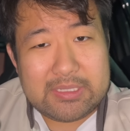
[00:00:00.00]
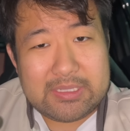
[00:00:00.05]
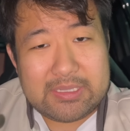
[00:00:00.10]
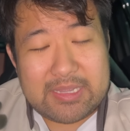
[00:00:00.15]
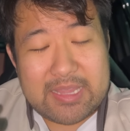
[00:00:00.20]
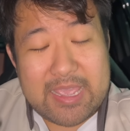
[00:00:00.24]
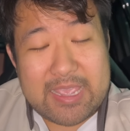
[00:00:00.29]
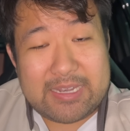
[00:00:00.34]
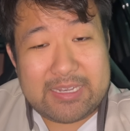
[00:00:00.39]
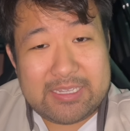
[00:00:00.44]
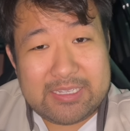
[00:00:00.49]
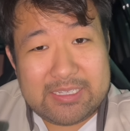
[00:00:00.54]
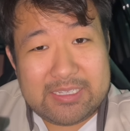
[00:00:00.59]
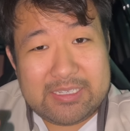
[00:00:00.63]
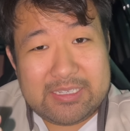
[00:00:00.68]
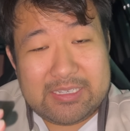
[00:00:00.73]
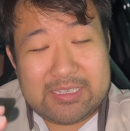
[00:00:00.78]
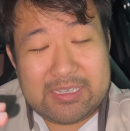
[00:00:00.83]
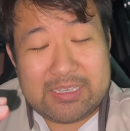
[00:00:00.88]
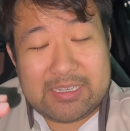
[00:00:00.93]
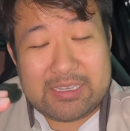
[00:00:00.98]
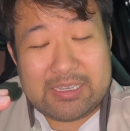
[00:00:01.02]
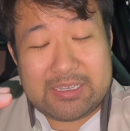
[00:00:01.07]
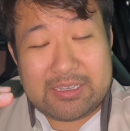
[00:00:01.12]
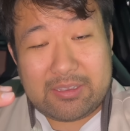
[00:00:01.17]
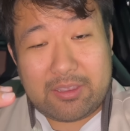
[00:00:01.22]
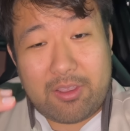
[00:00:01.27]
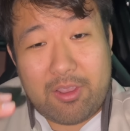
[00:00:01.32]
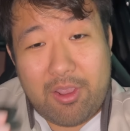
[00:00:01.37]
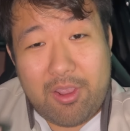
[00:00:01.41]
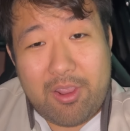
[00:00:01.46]
that uh,
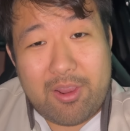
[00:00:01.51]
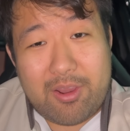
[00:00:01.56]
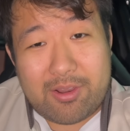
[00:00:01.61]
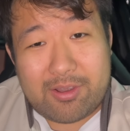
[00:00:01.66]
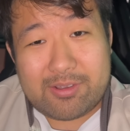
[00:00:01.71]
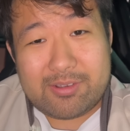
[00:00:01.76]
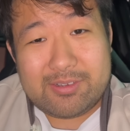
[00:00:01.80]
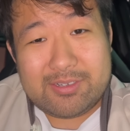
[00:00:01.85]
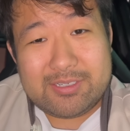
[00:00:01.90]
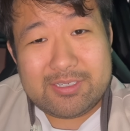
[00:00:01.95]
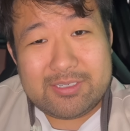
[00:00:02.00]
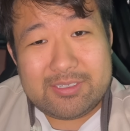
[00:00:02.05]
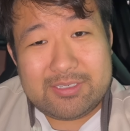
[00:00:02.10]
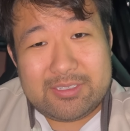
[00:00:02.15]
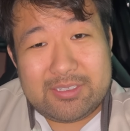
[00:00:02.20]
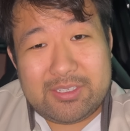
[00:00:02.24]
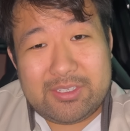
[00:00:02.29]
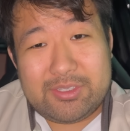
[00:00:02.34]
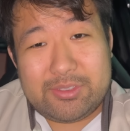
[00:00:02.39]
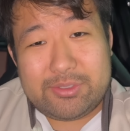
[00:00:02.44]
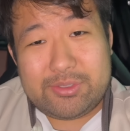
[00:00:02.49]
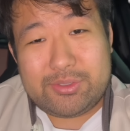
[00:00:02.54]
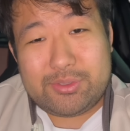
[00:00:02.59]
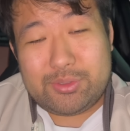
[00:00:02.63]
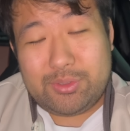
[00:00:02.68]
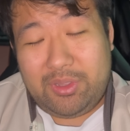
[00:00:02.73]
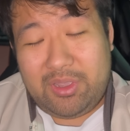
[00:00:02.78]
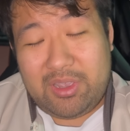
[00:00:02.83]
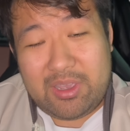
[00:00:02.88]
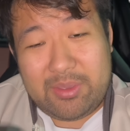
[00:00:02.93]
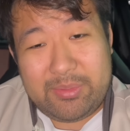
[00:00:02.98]
car is to
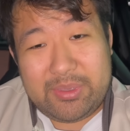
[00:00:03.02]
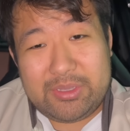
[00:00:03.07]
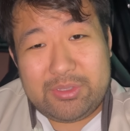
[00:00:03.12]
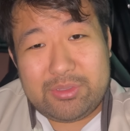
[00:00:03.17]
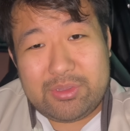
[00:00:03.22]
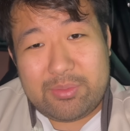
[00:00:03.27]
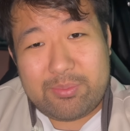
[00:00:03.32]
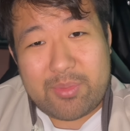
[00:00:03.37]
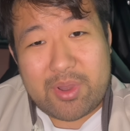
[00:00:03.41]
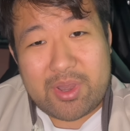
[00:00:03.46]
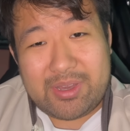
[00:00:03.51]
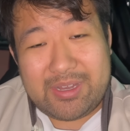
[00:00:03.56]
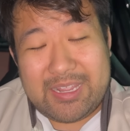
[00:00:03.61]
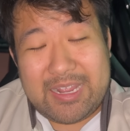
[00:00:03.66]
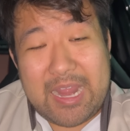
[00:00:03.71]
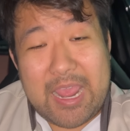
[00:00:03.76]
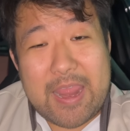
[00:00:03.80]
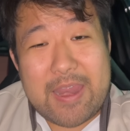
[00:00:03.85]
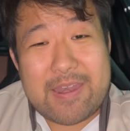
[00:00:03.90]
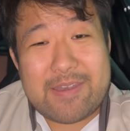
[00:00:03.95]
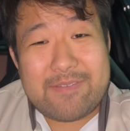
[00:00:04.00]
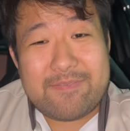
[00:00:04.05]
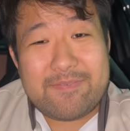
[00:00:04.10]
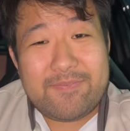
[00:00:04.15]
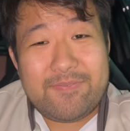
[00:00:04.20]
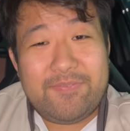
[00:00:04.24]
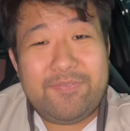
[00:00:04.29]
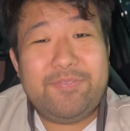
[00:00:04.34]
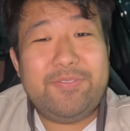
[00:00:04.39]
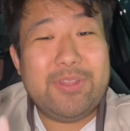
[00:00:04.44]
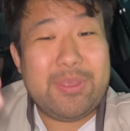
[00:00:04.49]
come into the market and
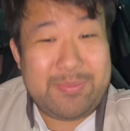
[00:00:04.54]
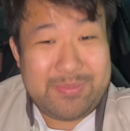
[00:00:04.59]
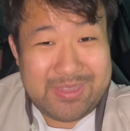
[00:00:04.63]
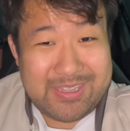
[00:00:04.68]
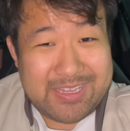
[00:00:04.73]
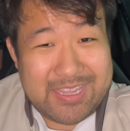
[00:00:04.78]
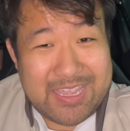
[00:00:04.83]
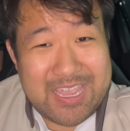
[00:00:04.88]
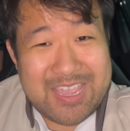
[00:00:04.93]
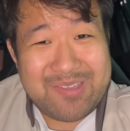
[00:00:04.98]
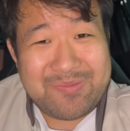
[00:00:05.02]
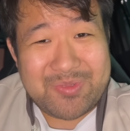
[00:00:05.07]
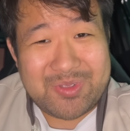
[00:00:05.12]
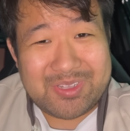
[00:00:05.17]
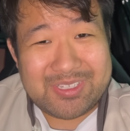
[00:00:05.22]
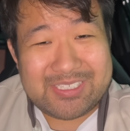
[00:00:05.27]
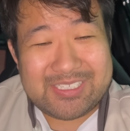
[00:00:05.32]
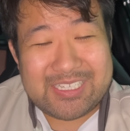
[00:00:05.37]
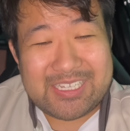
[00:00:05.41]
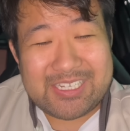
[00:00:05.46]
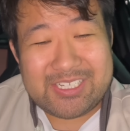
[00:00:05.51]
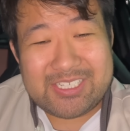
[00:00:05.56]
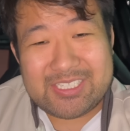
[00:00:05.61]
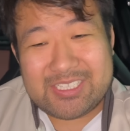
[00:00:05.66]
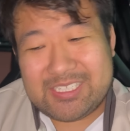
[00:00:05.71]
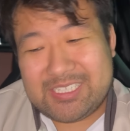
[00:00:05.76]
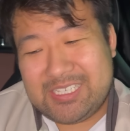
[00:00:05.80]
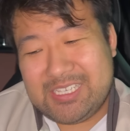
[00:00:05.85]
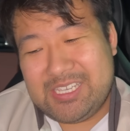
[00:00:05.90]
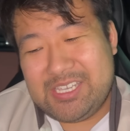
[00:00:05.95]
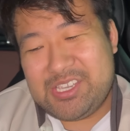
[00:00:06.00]
flip the table, essentially.